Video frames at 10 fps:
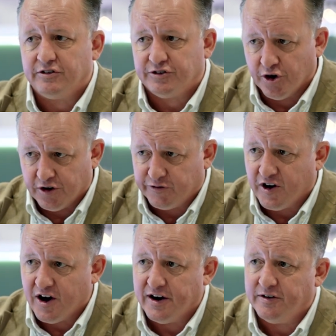
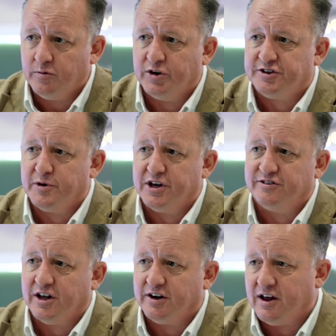certified, which means
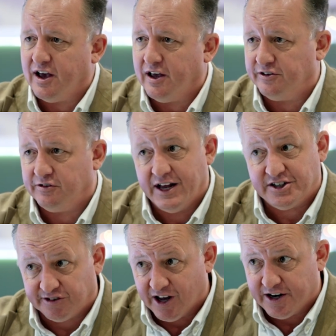that it is
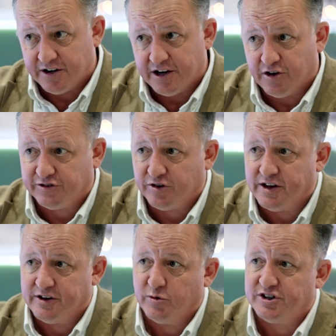legislated in
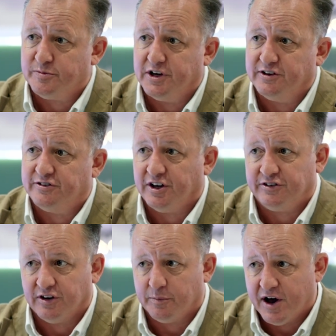Australia, which means
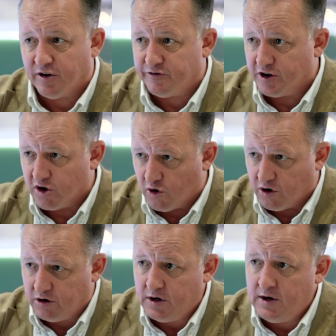it's a part of the
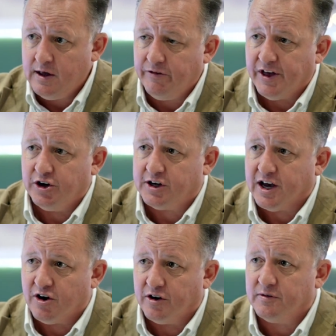law that you
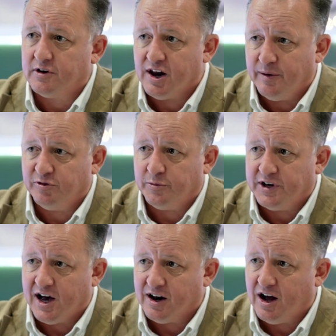cannot claim to be
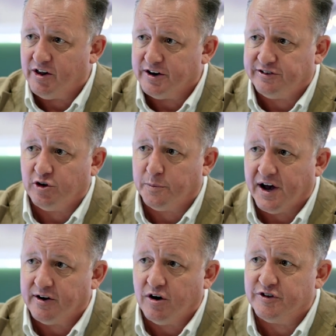halal unless you're
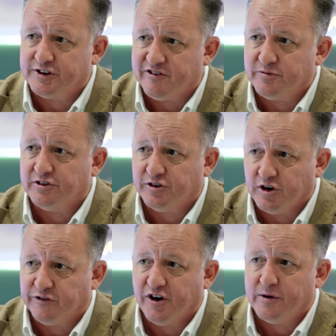part of the government
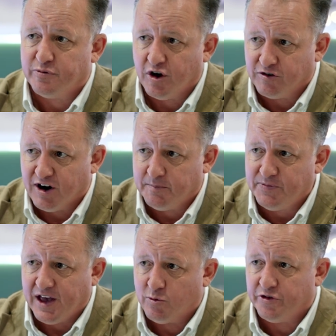certified program.
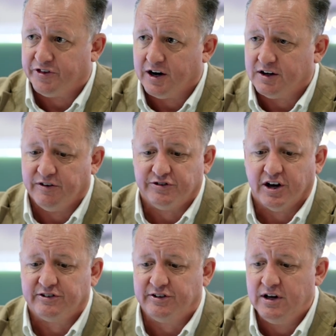And what that gives
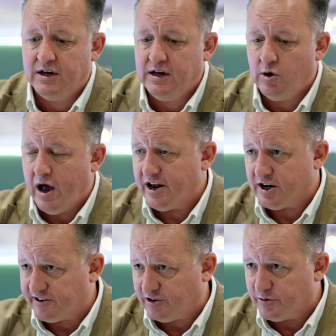us and our
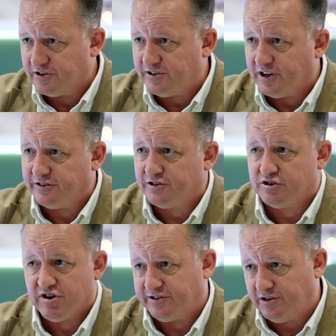customers is
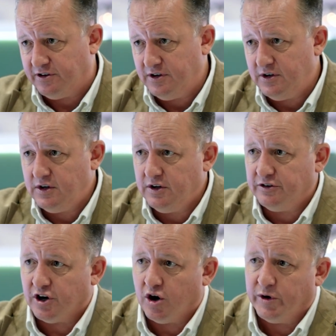trust.
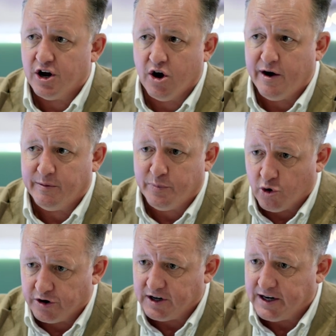So we know how
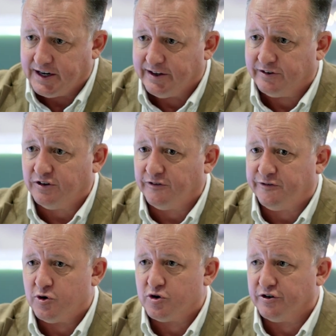important it is
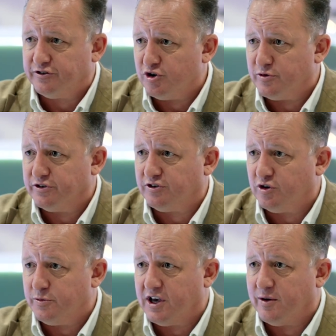for consumers
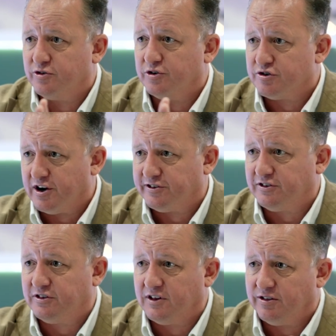to be able to
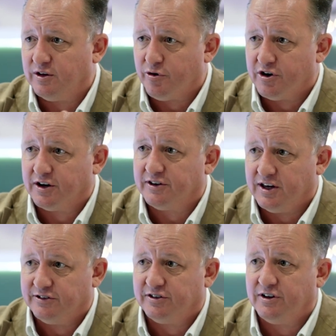trust that the product
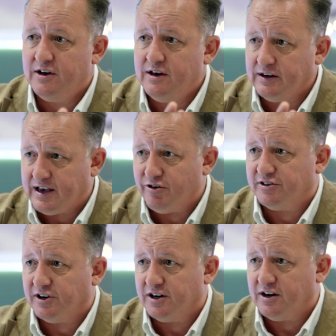is
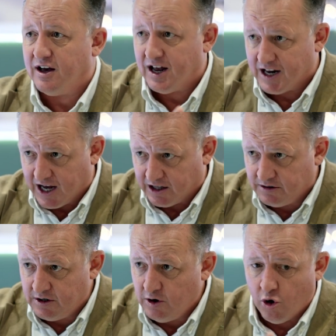guaranteed halal
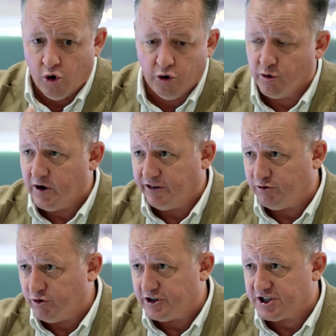all the way
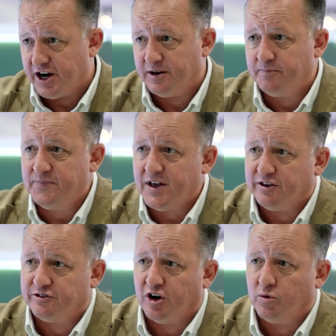through the chain.
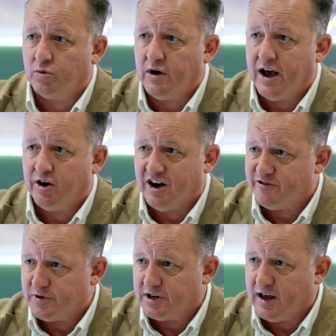And so our
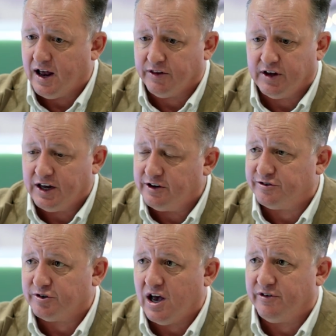government and the
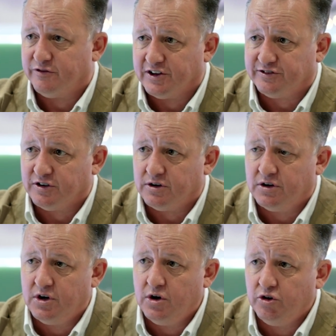industry have invested
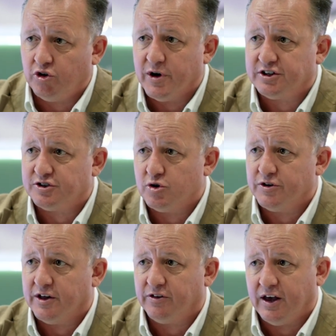to make sure
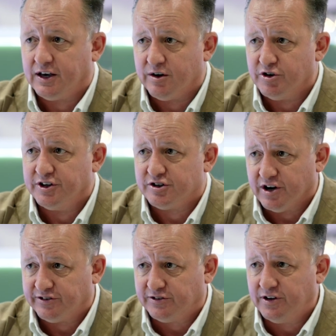that they can really
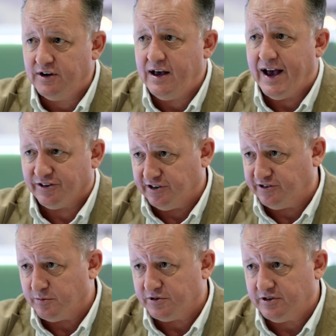trust our
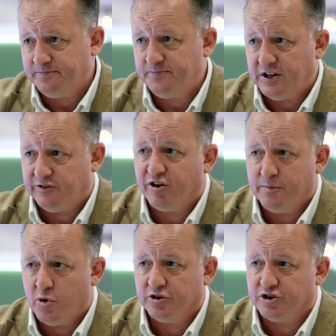systems. It's very
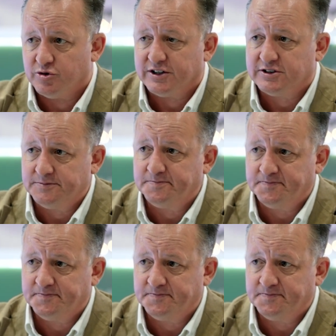important to us.